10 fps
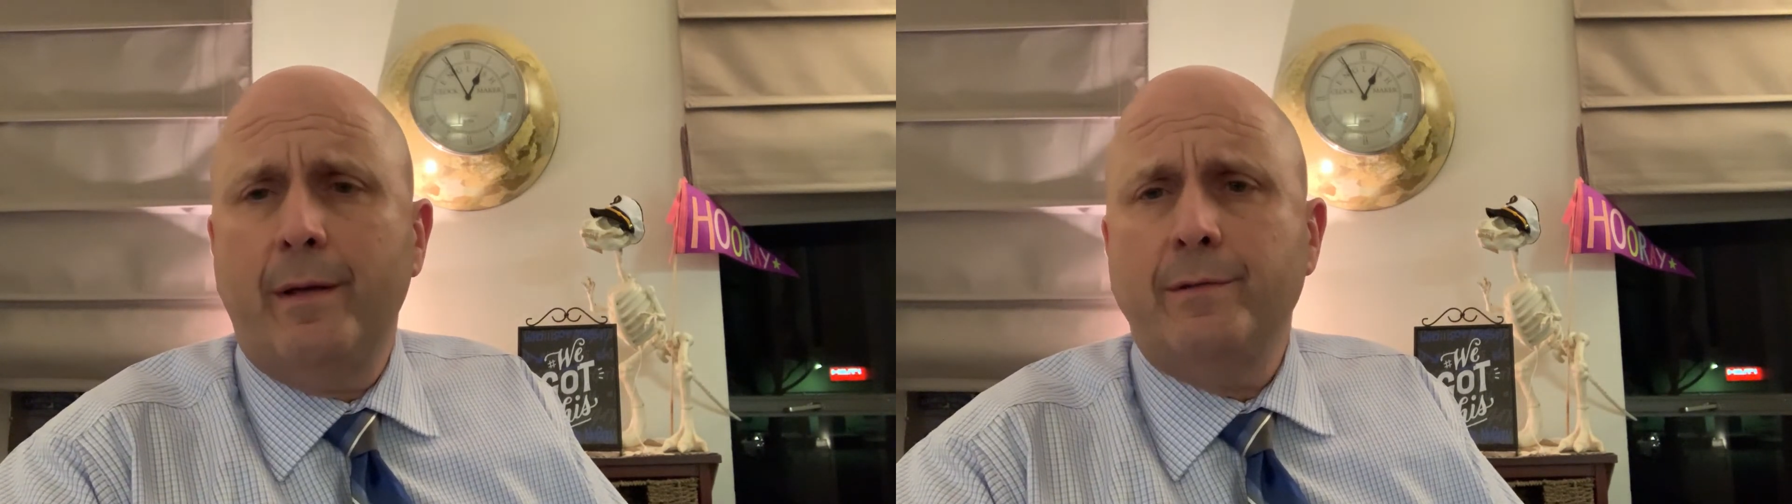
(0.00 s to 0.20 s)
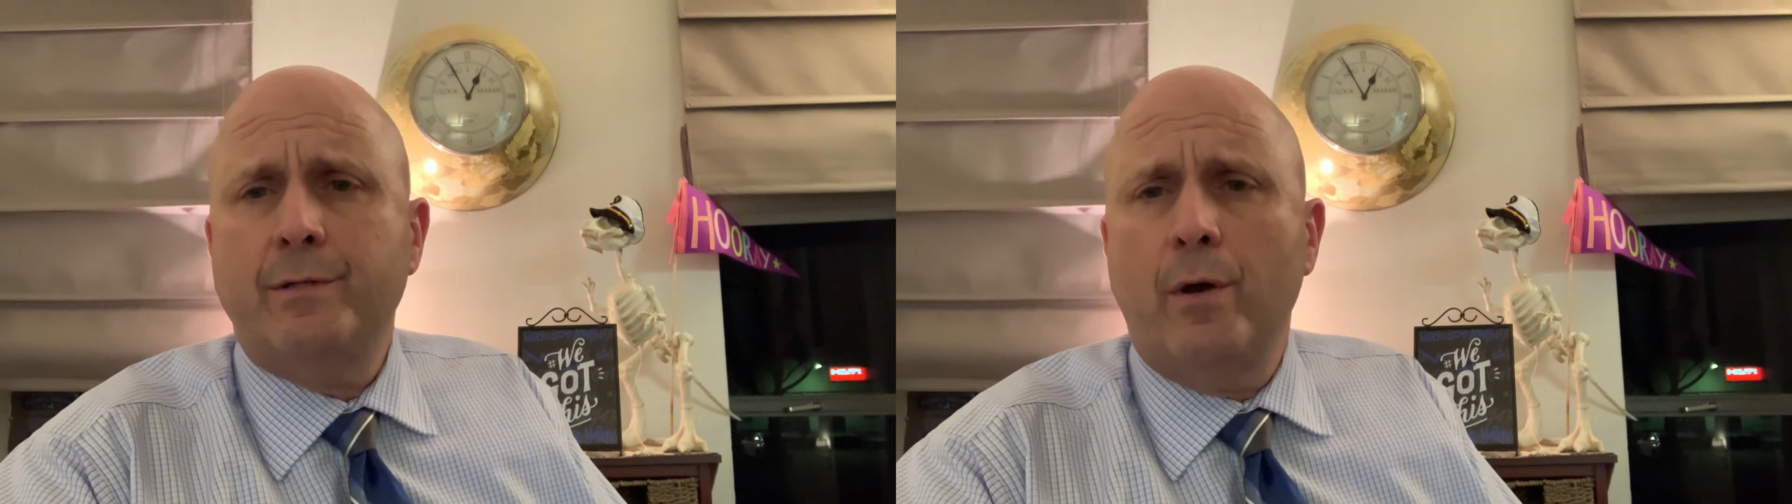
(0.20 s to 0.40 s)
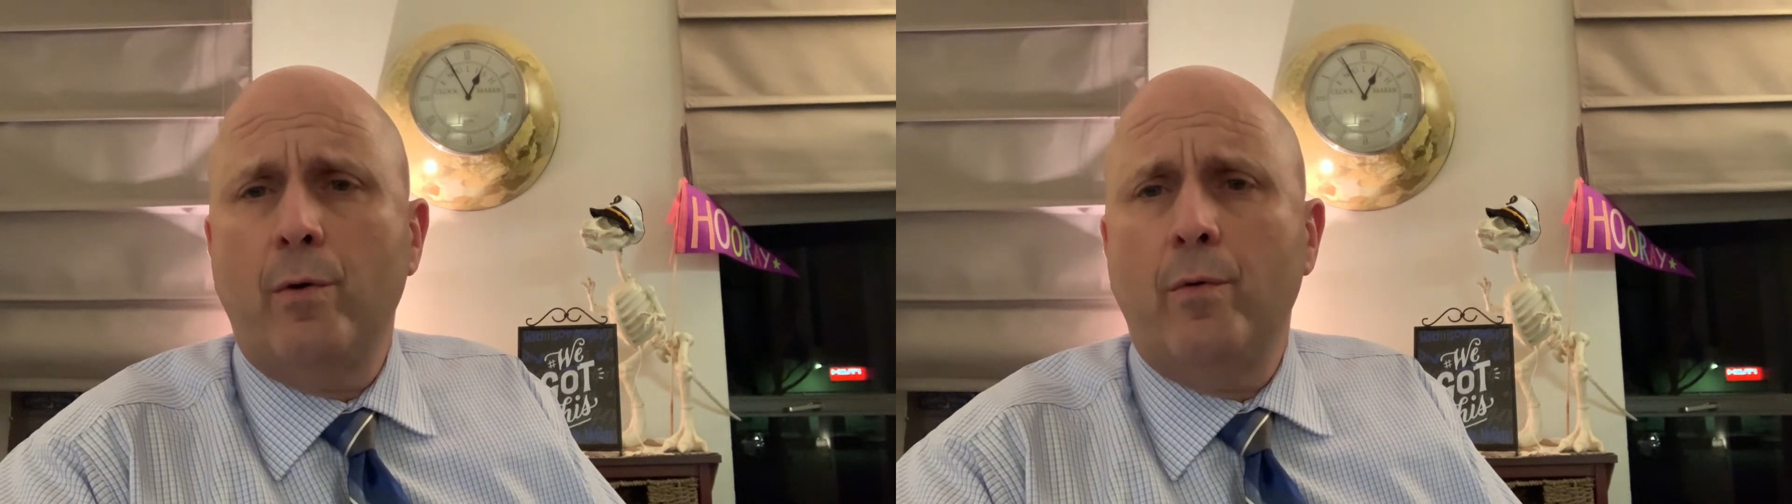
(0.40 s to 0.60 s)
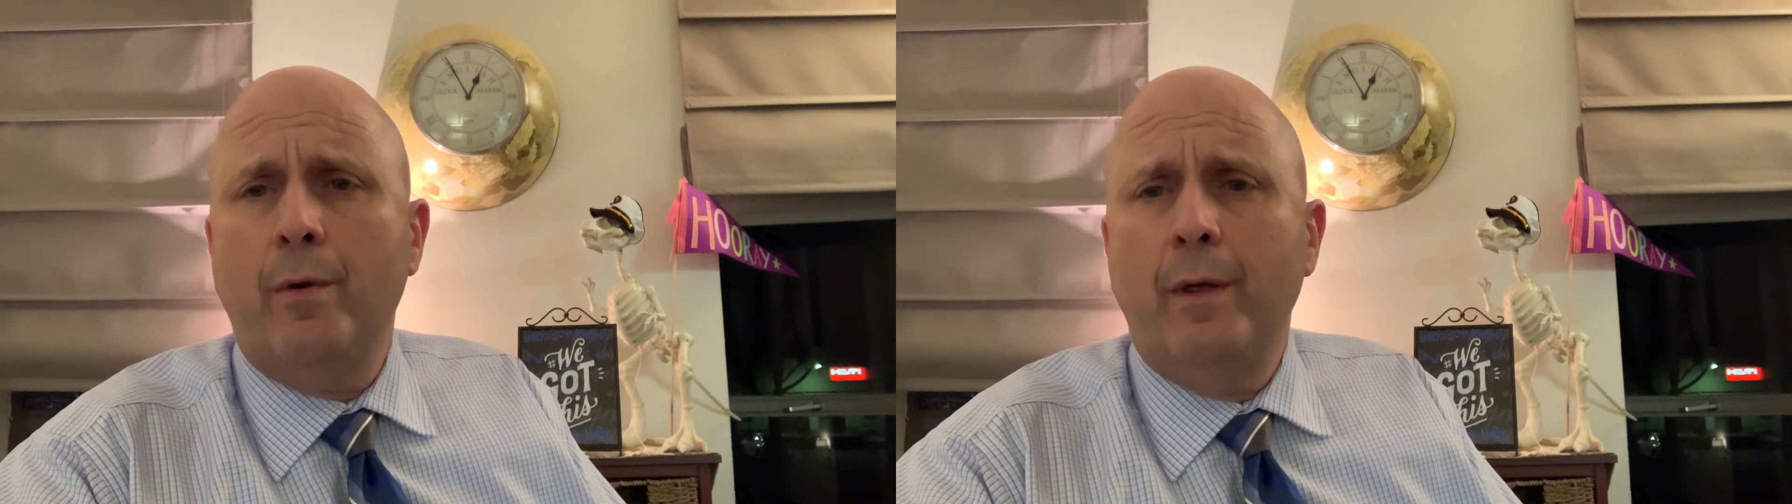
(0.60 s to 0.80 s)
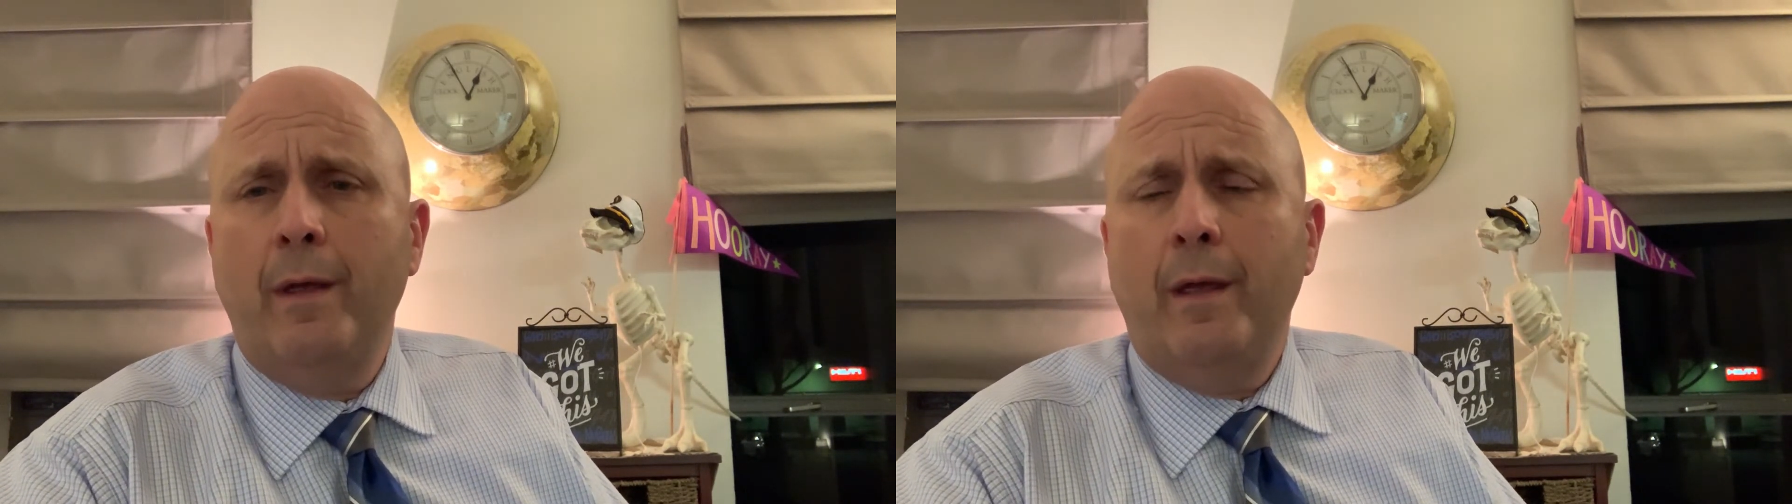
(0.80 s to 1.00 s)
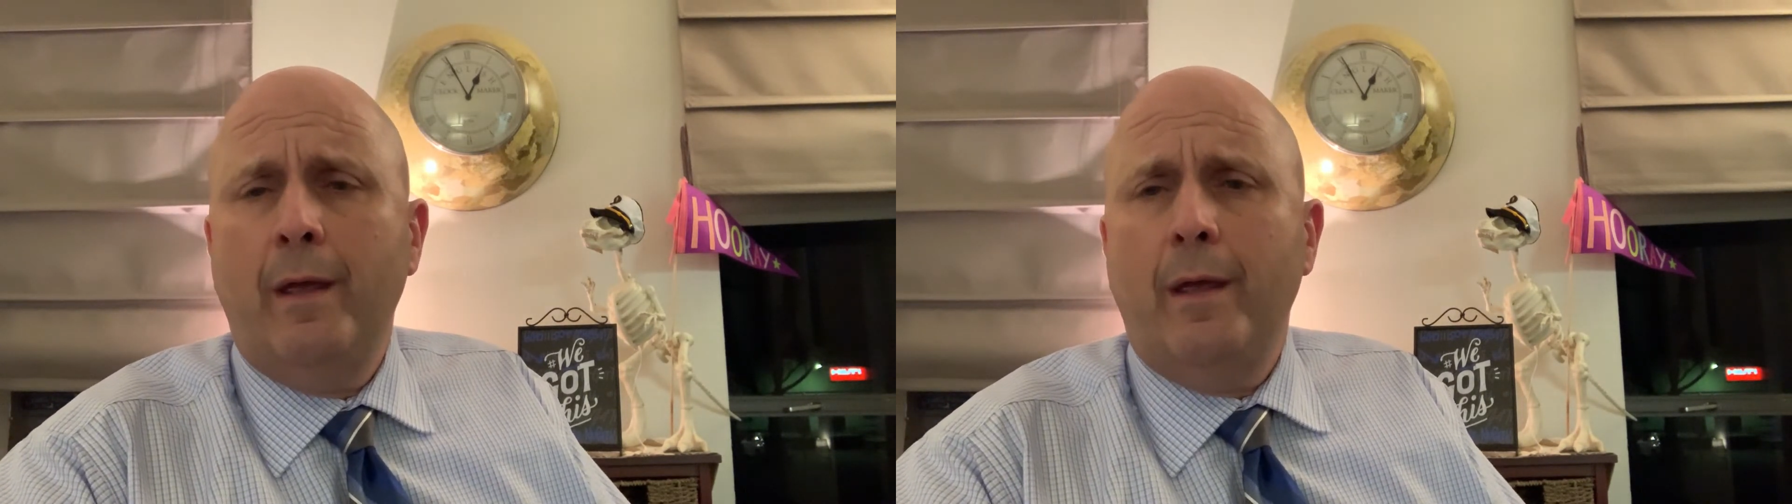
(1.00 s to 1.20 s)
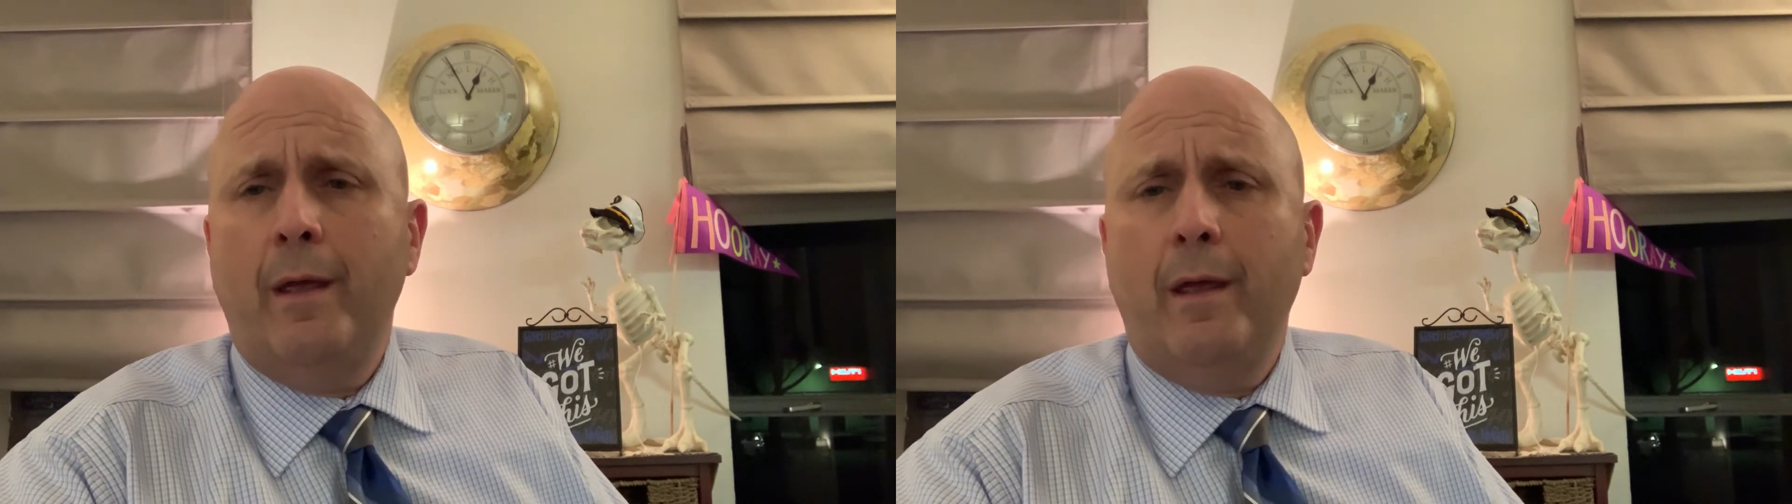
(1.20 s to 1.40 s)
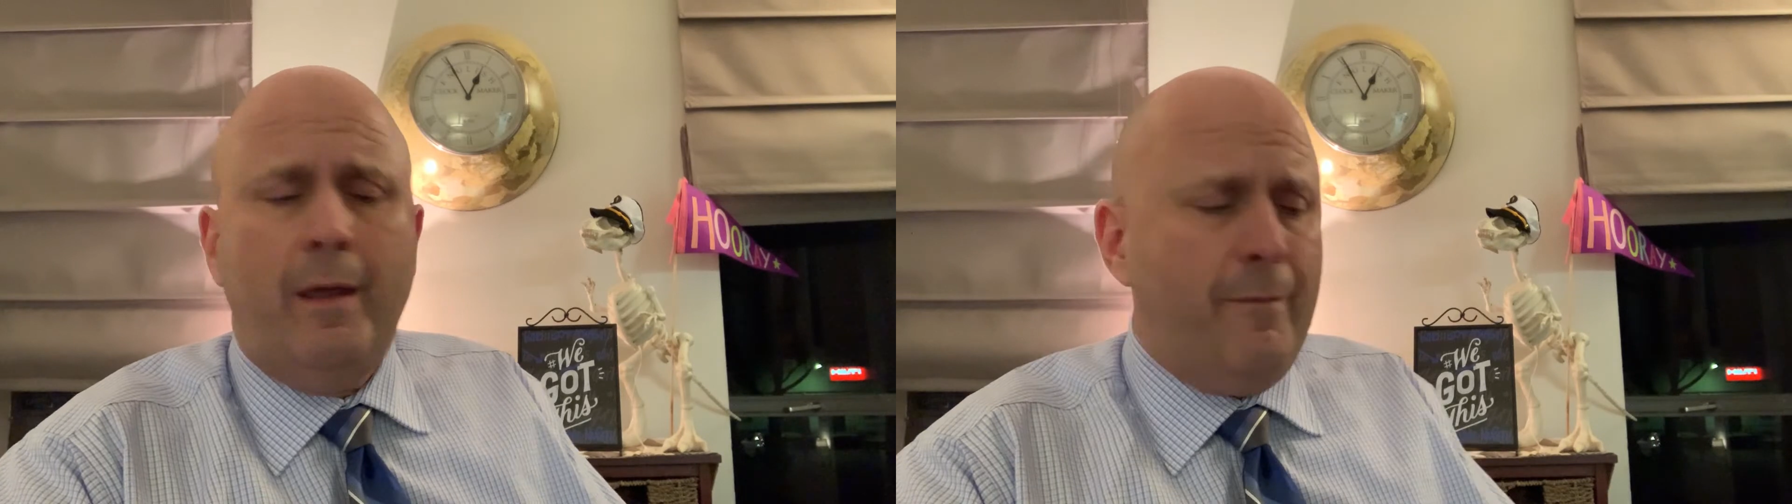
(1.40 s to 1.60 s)
So,
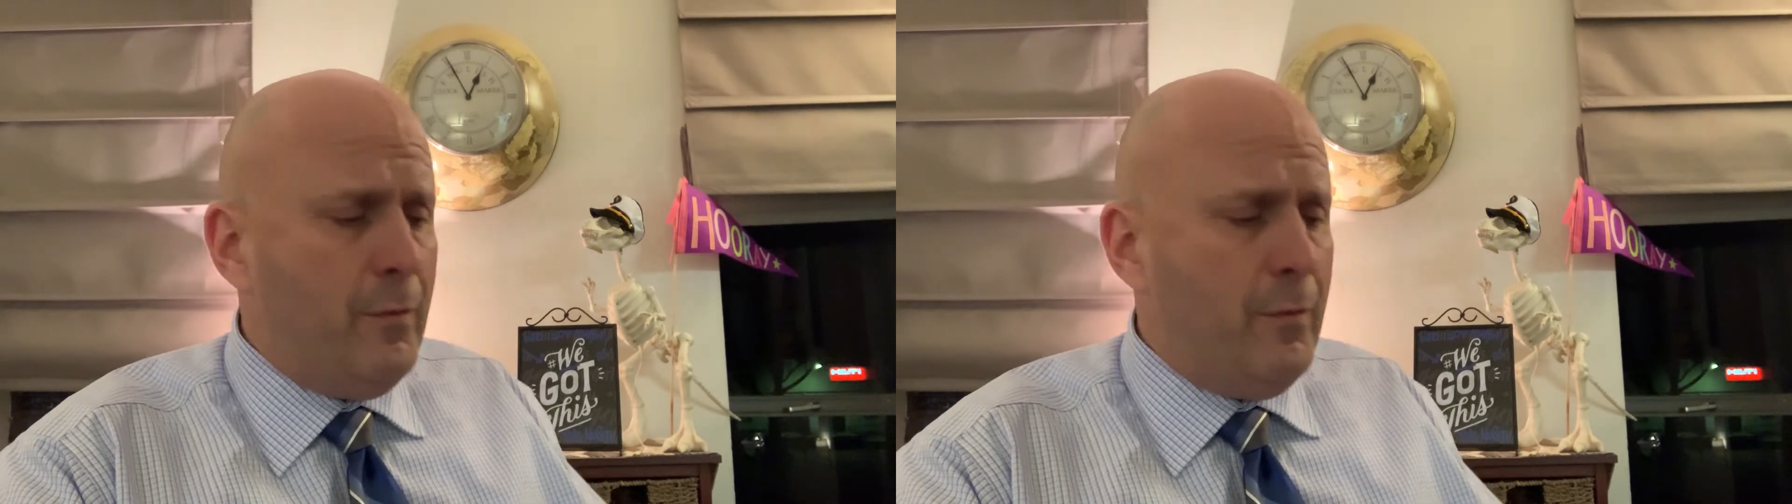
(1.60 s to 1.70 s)
if